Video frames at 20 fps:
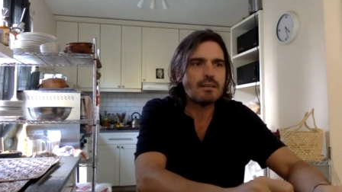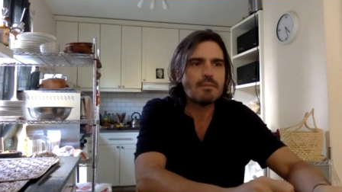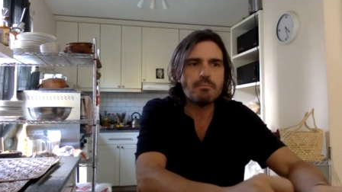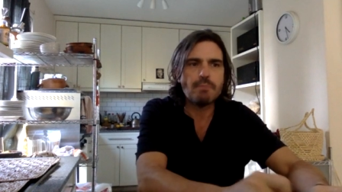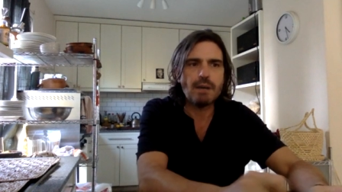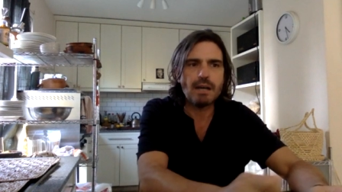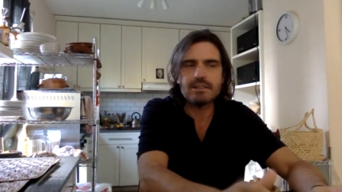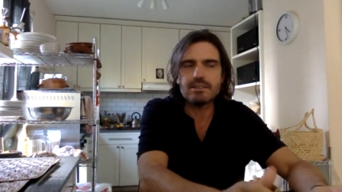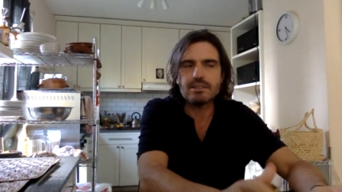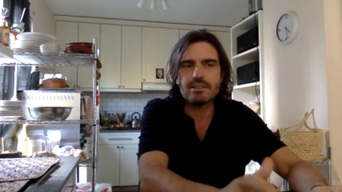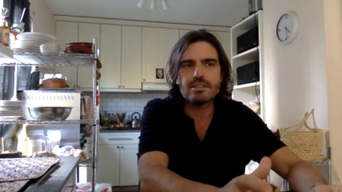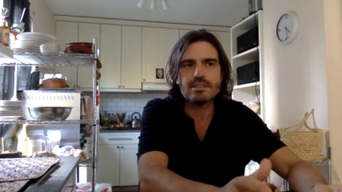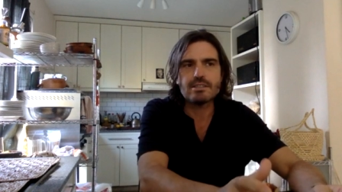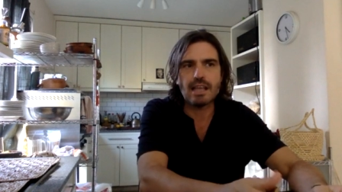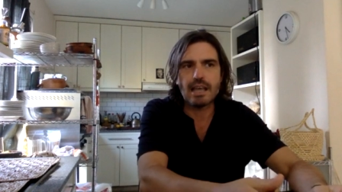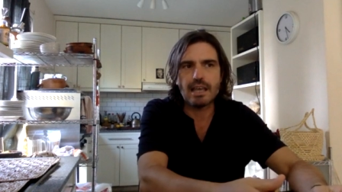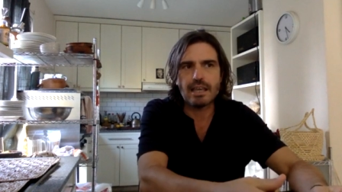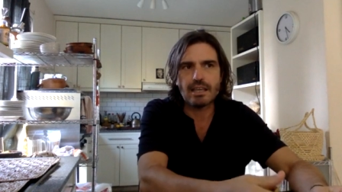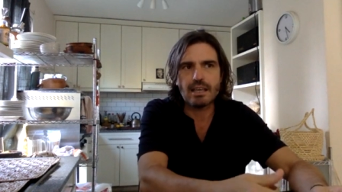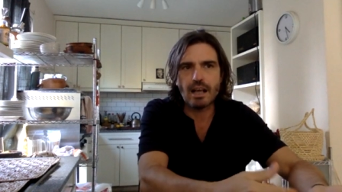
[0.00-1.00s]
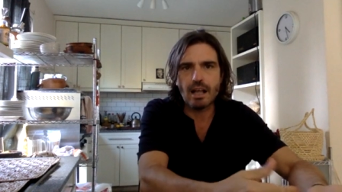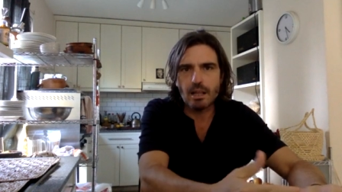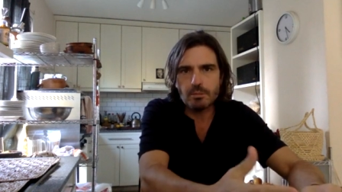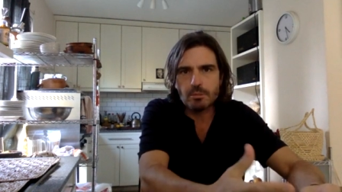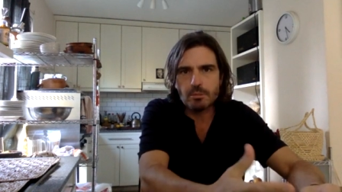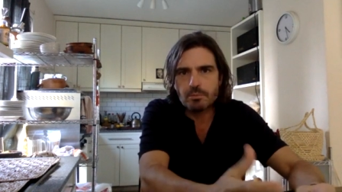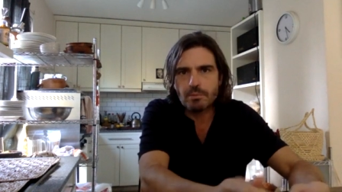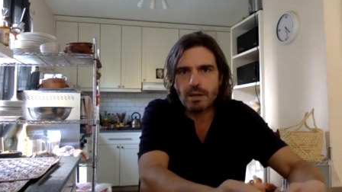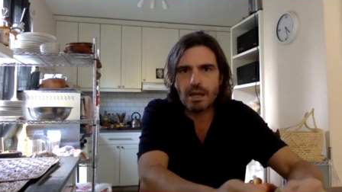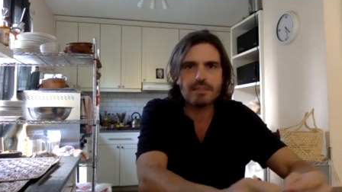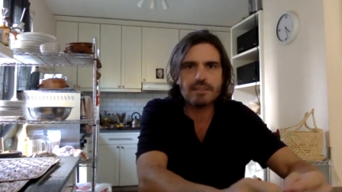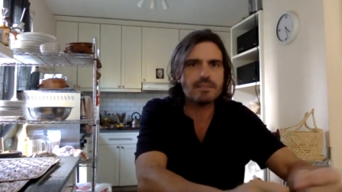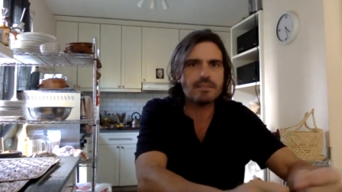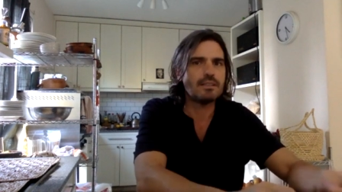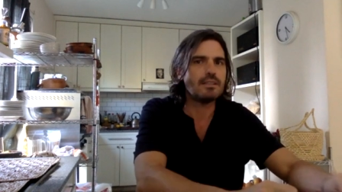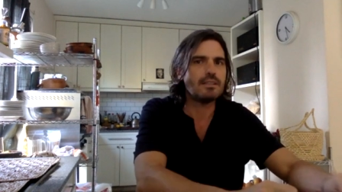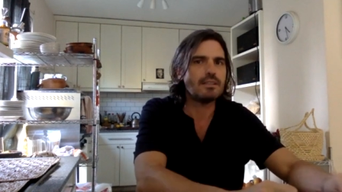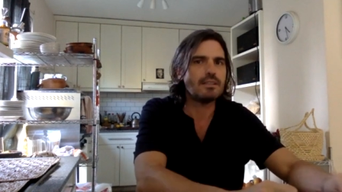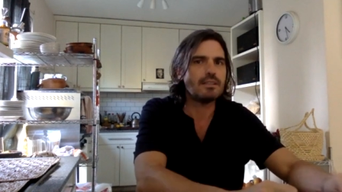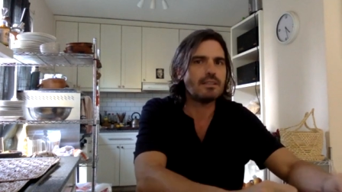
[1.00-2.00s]
butters like almond
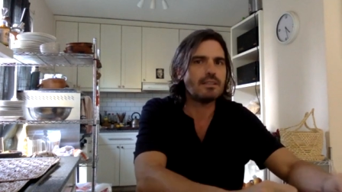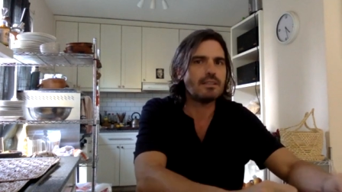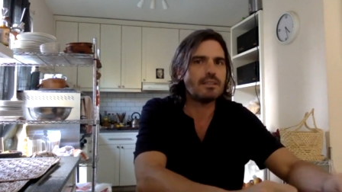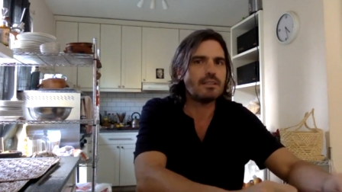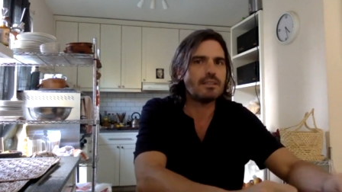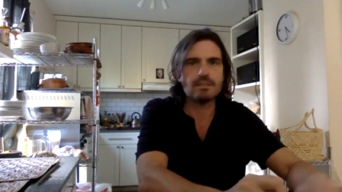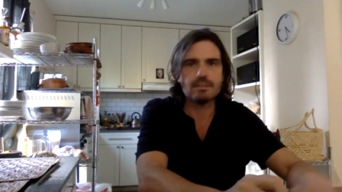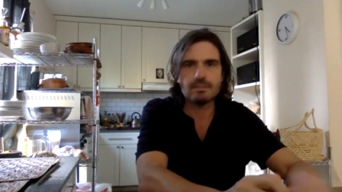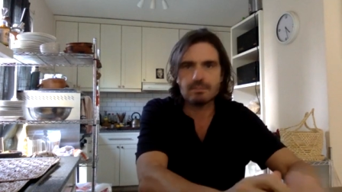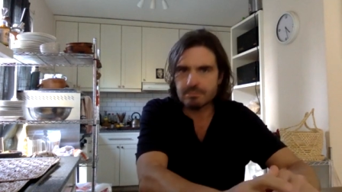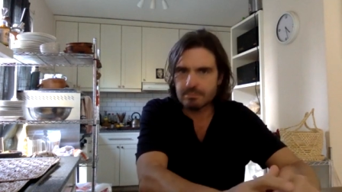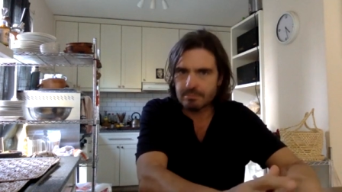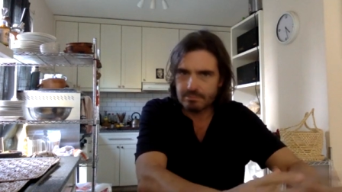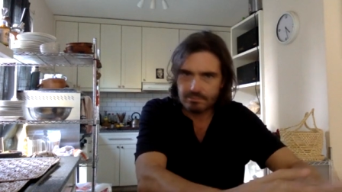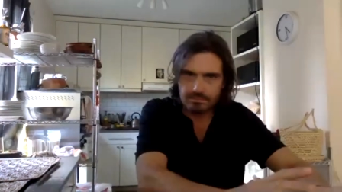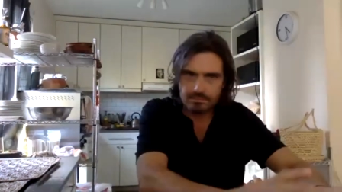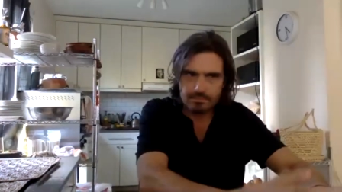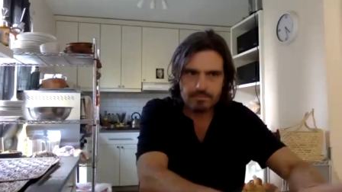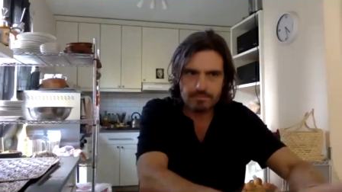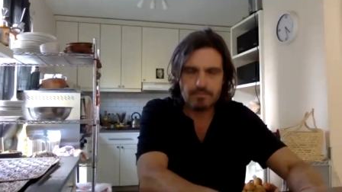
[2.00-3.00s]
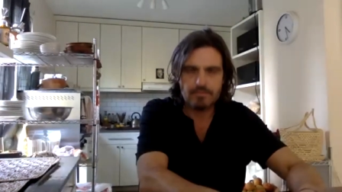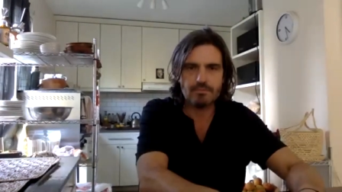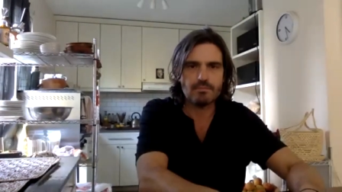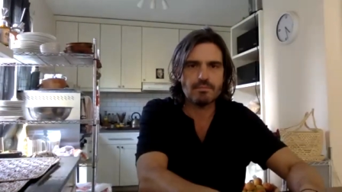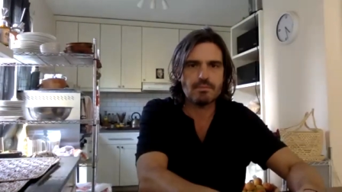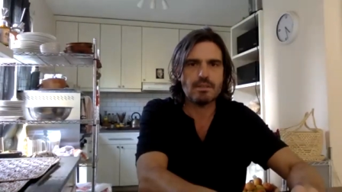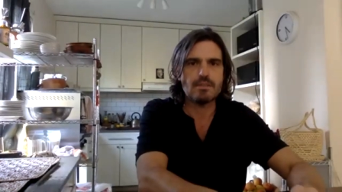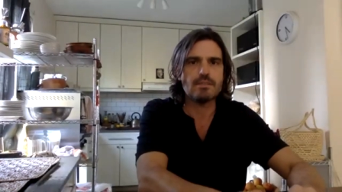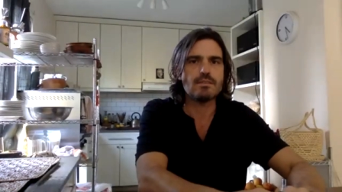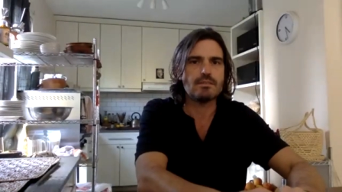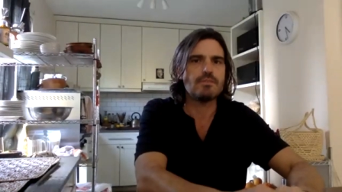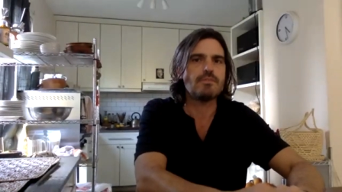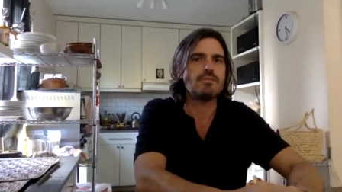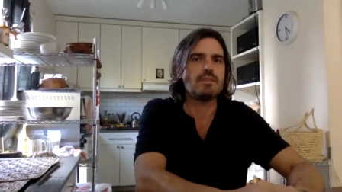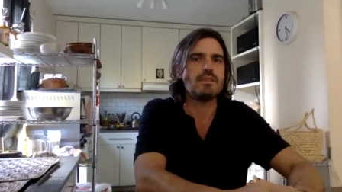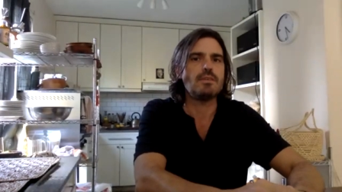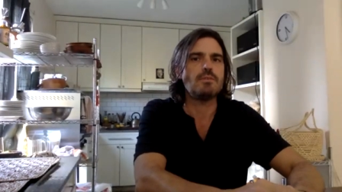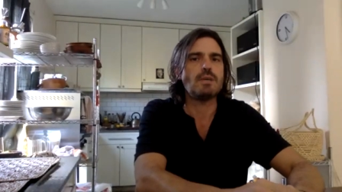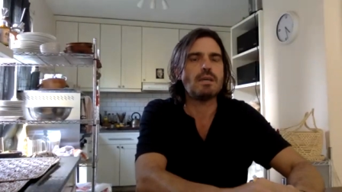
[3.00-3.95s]
butter or staying cereal. away